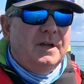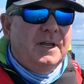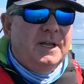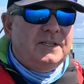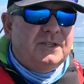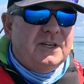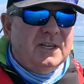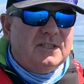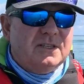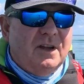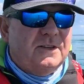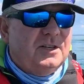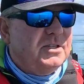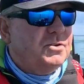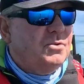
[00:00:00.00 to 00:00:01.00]
I
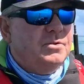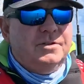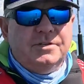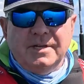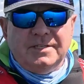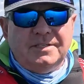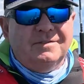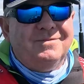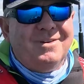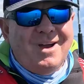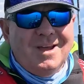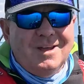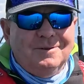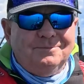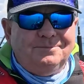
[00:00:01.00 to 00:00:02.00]
just couldn't
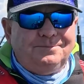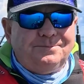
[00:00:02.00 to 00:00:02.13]
justify it.